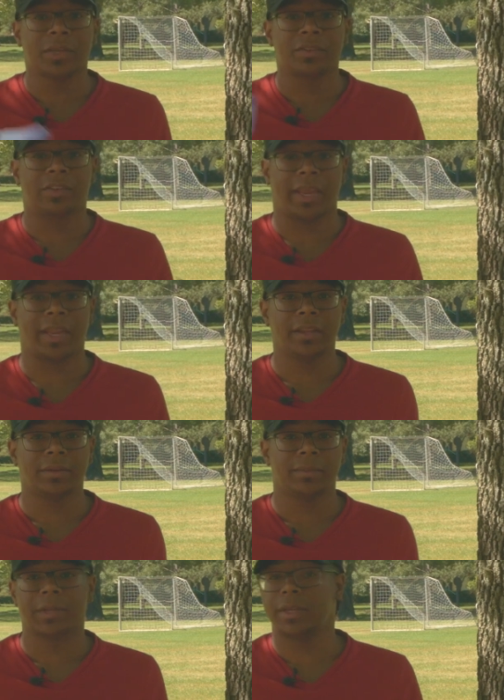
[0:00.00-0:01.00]
to edit,
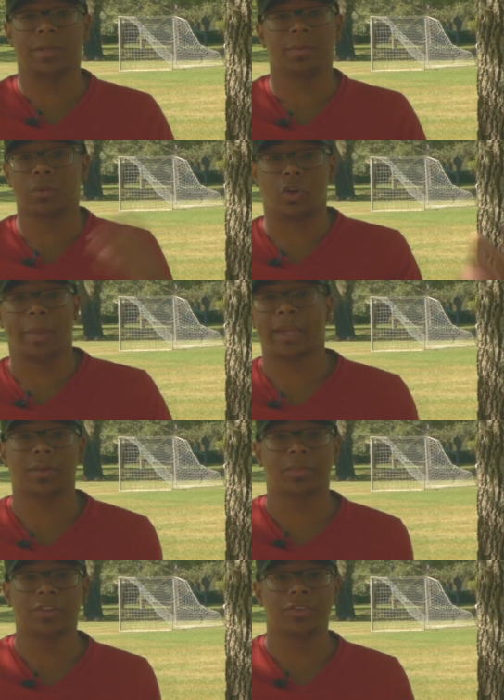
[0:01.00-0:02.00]
go back
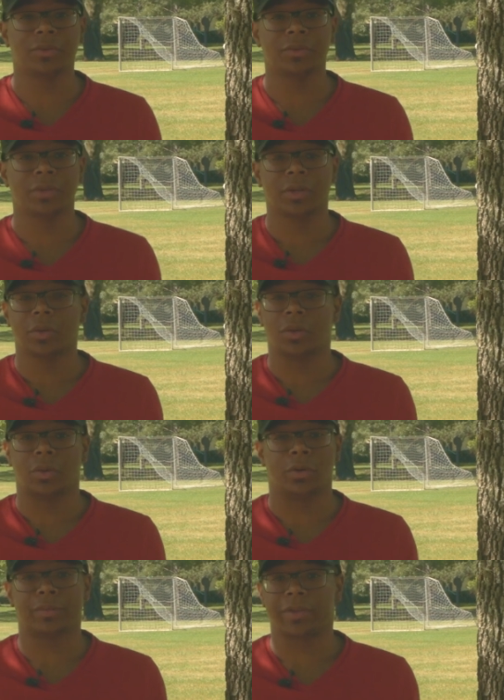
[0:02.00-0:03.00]
and reshoot,
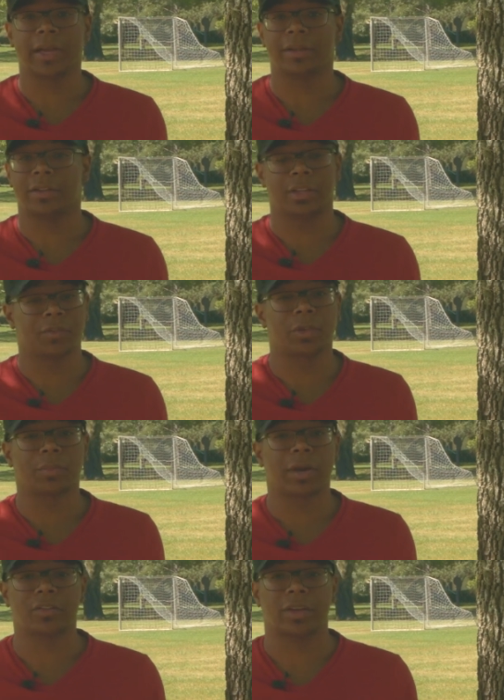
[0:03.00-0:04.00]
or if not, deliver the
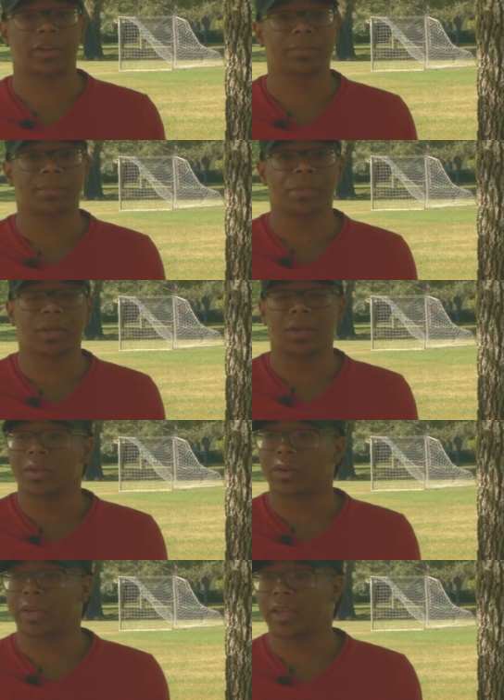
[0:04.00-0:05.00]
project.
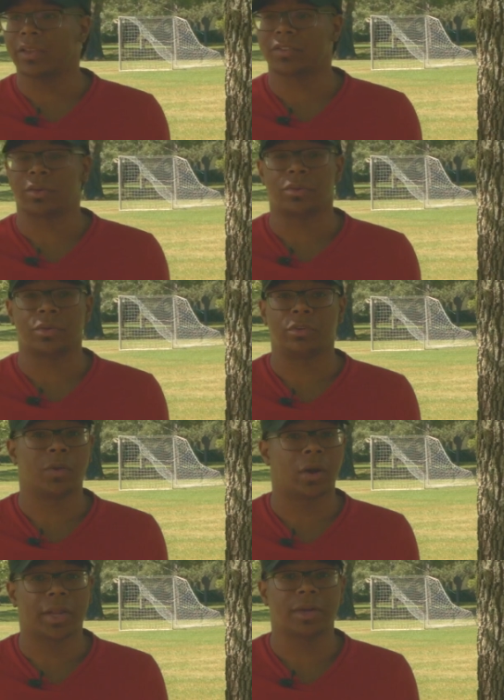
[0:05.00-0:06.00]
Okay, so you've
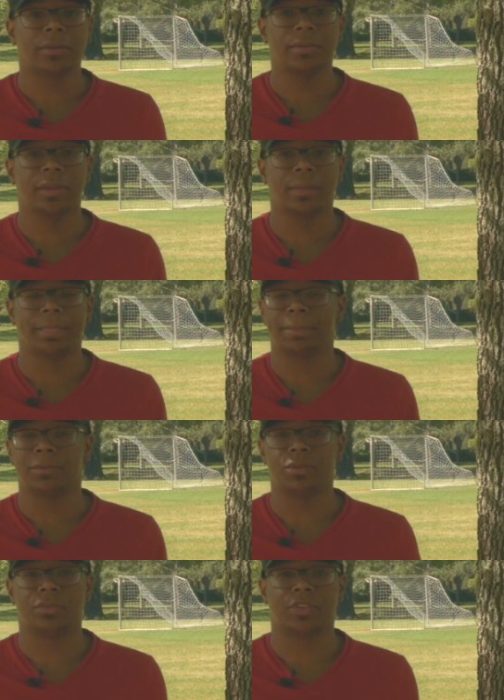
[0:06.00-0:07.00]
gone out,
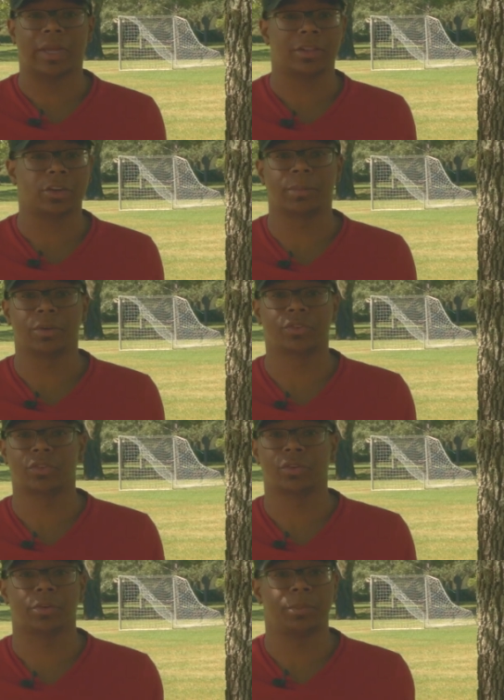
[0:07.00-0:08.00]
you shot the commercial or